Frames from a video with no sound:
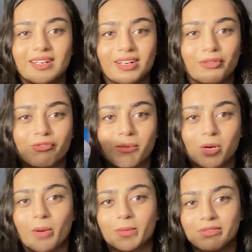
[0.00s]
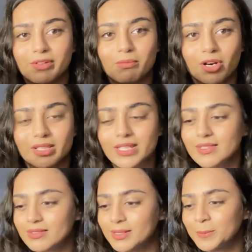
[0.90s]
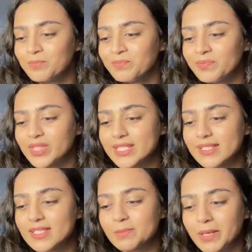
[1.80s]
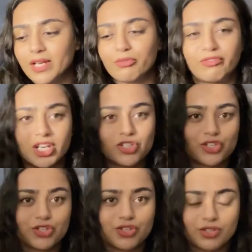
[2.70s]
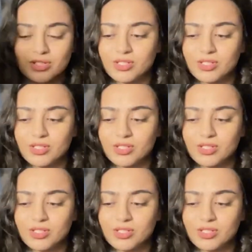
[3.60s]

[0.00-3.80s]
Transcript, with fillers: uh, from normal we bought this. This is pig fish